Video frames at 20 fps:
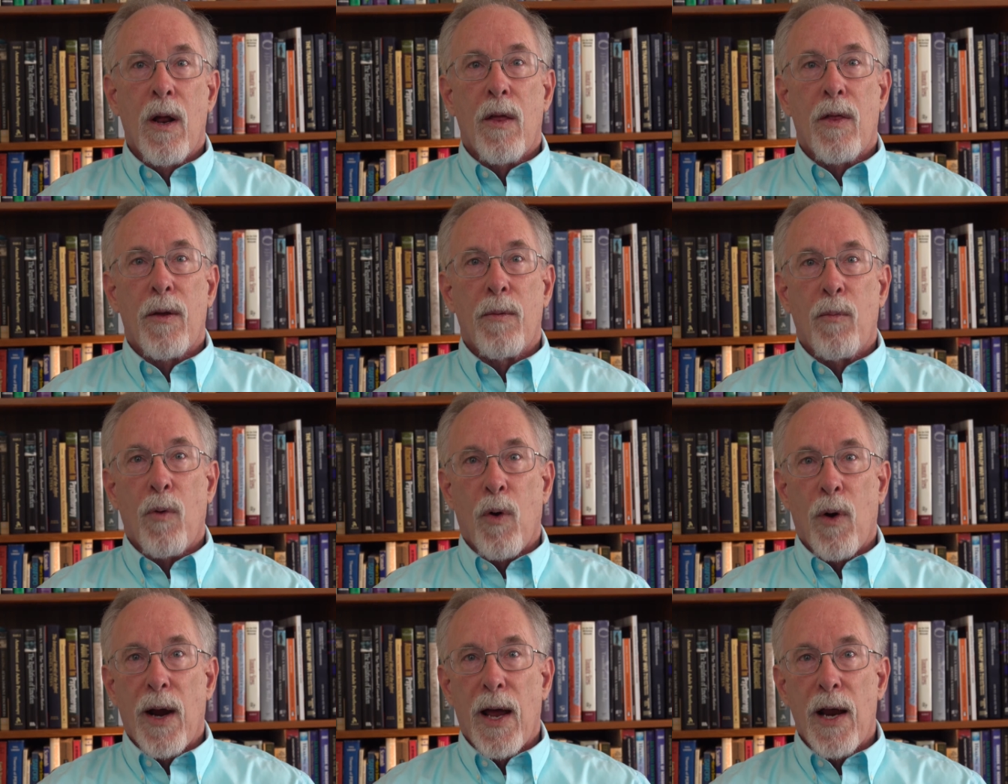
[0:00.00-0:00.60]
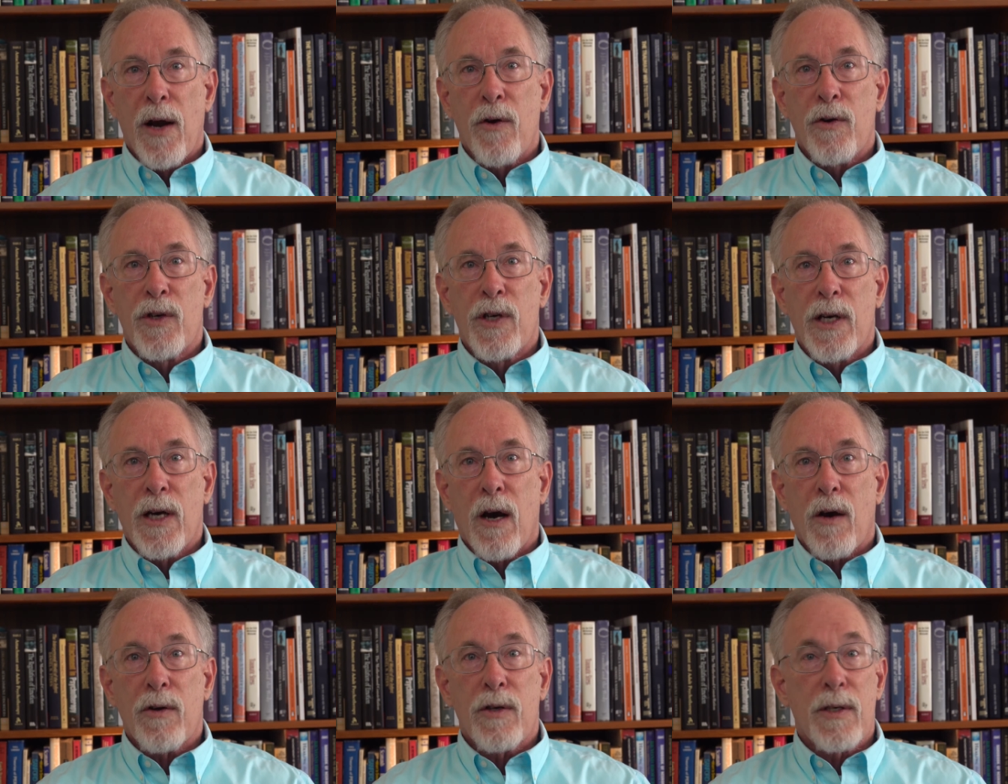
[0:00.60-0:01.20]
The more
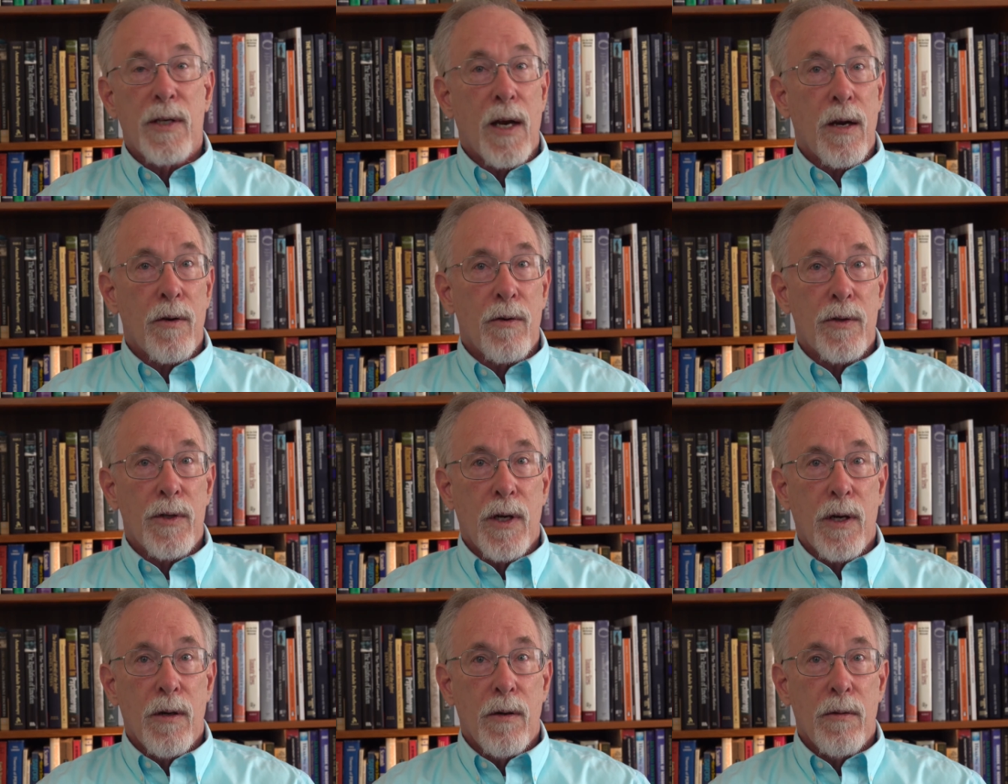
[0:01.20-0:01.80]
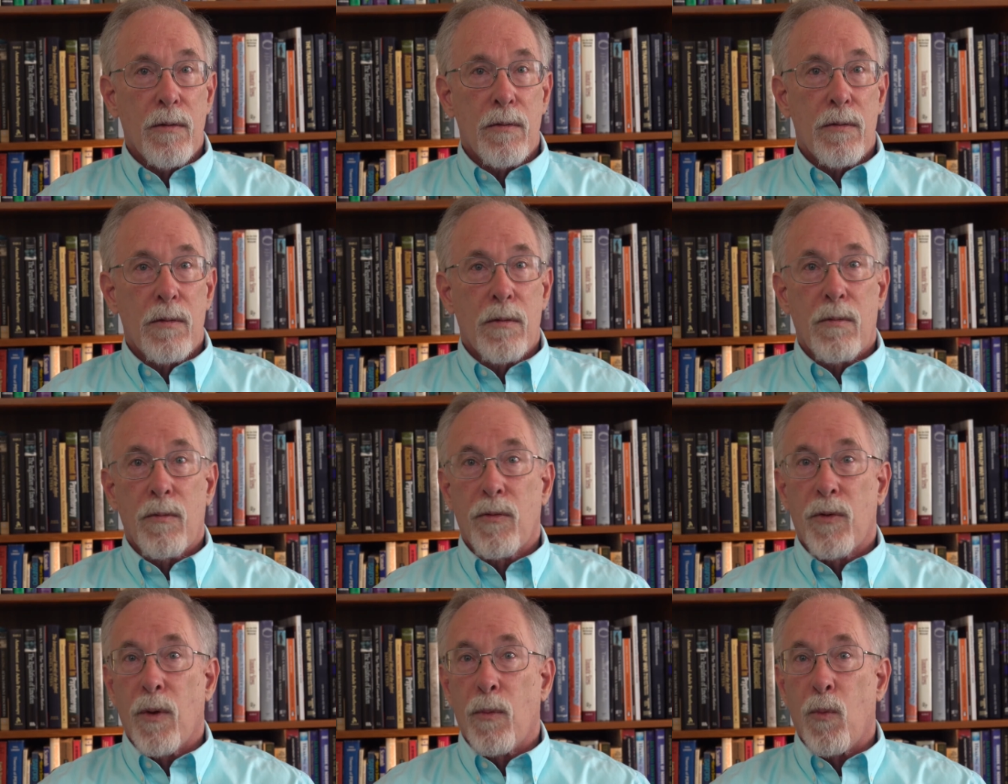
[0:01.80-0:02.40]
energy our cells use,
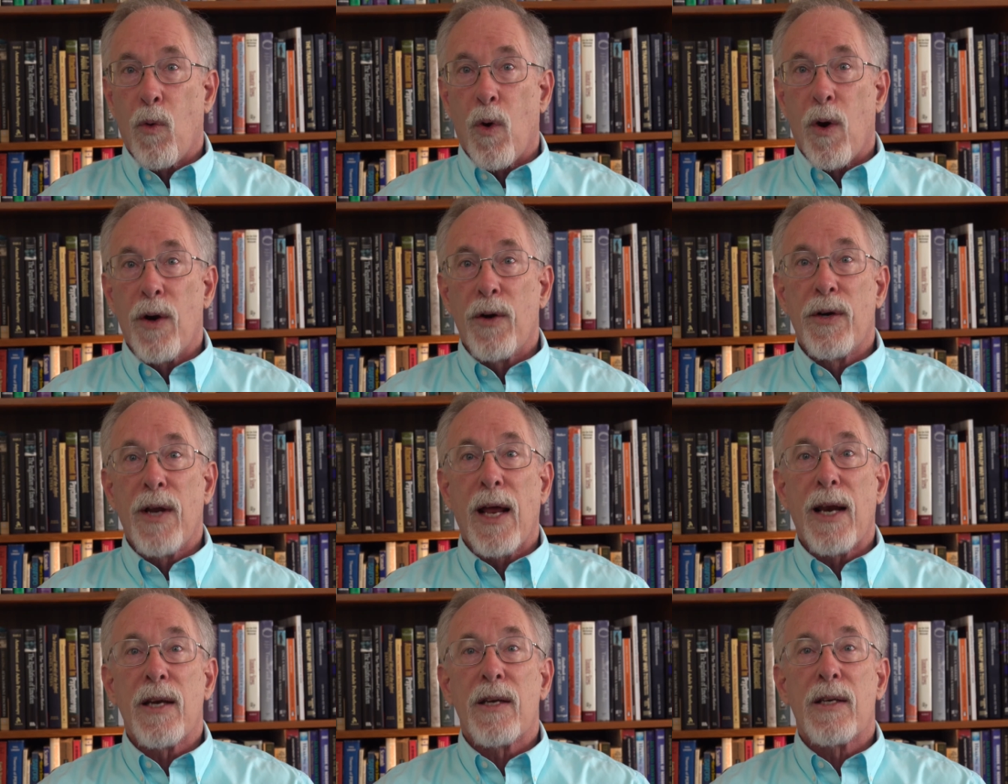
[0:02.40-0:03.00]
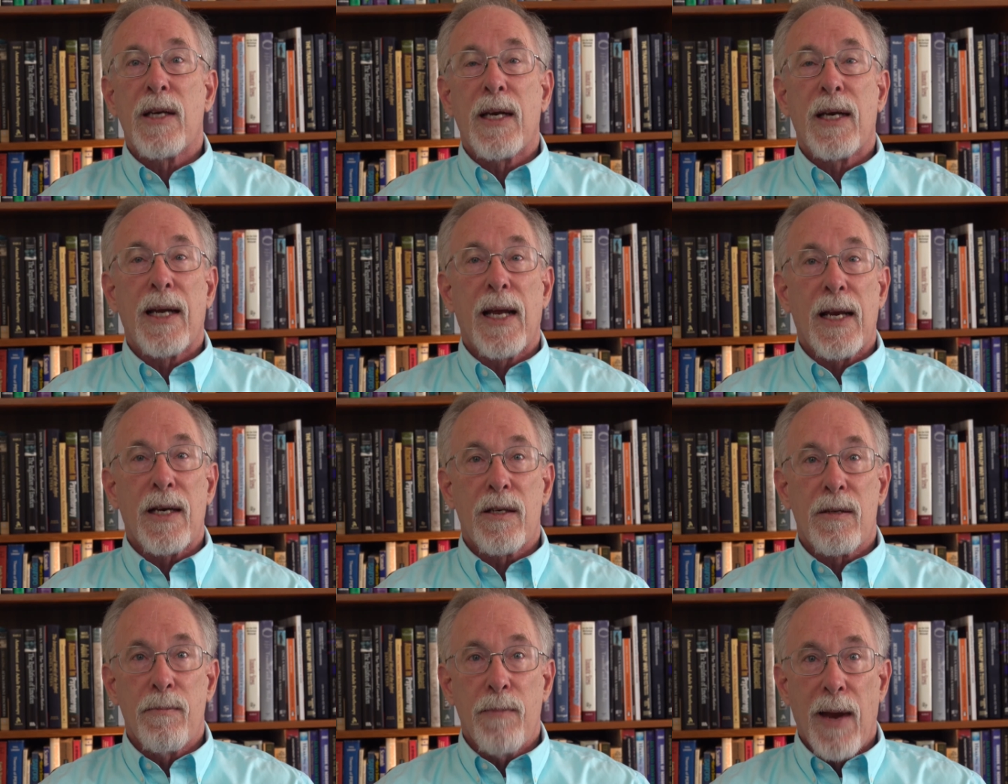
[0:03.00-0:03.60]
the more adenosine
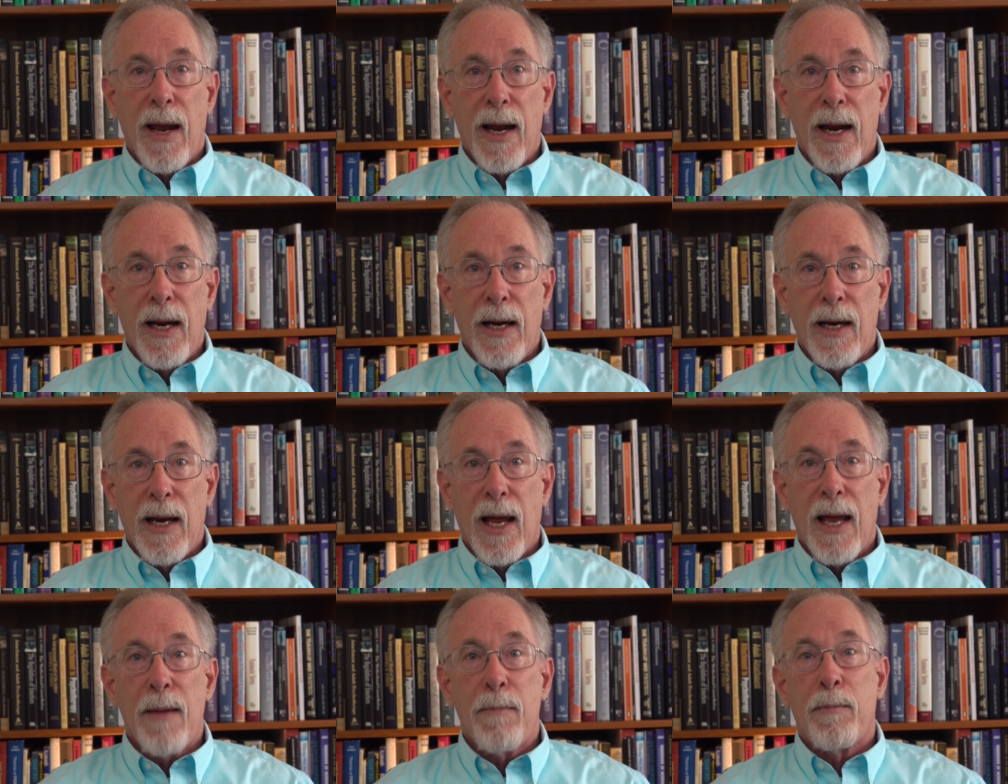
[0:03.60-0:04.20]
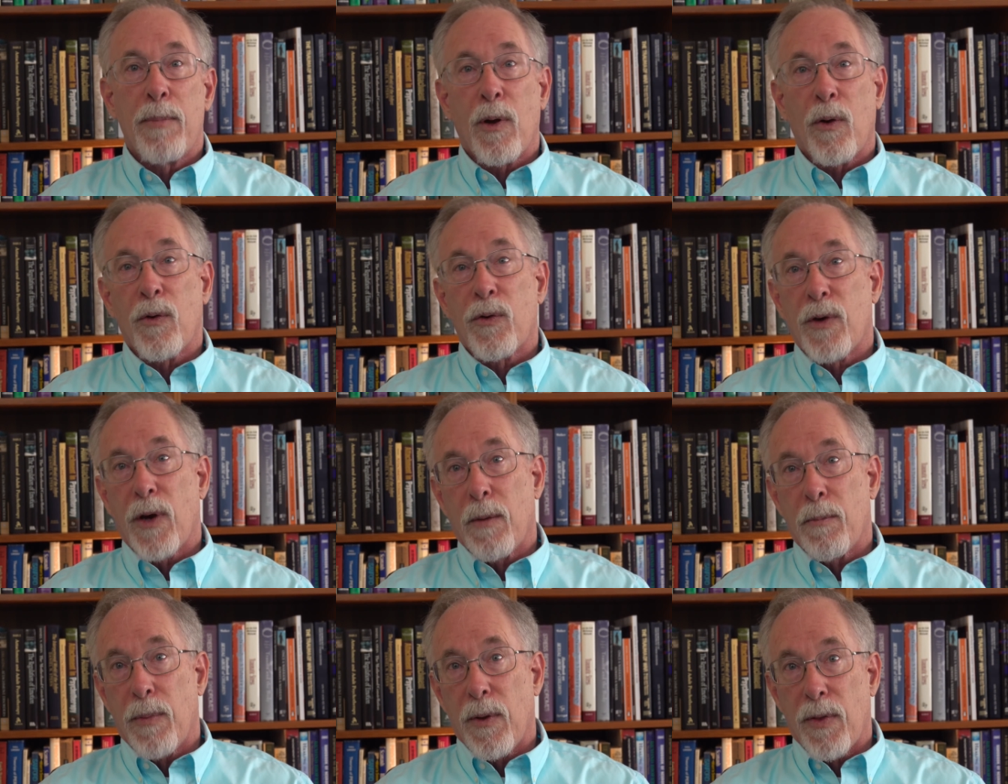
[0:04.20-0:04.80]
gets made and
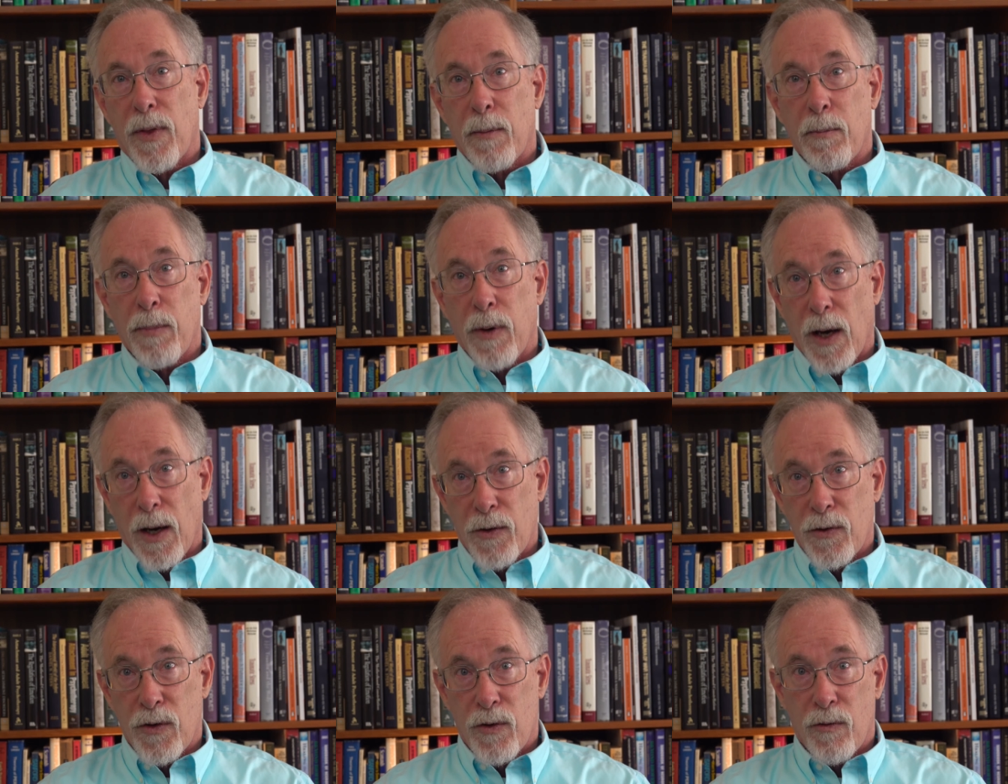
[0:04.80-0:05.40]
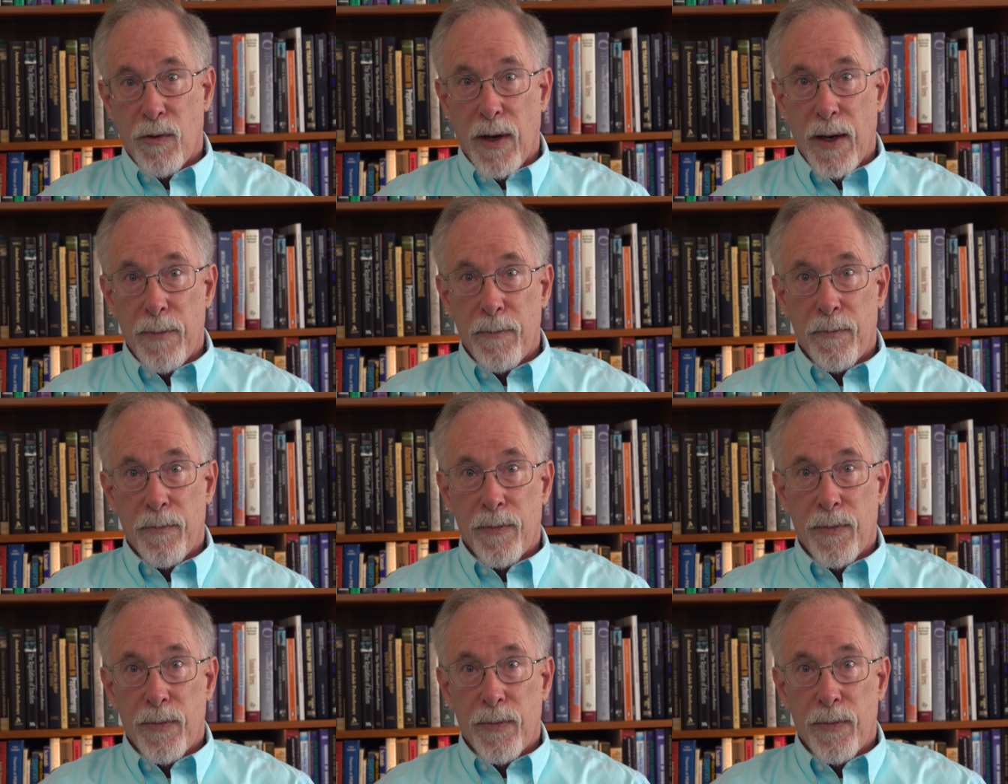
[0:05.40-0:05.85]
built up in the bloodstream.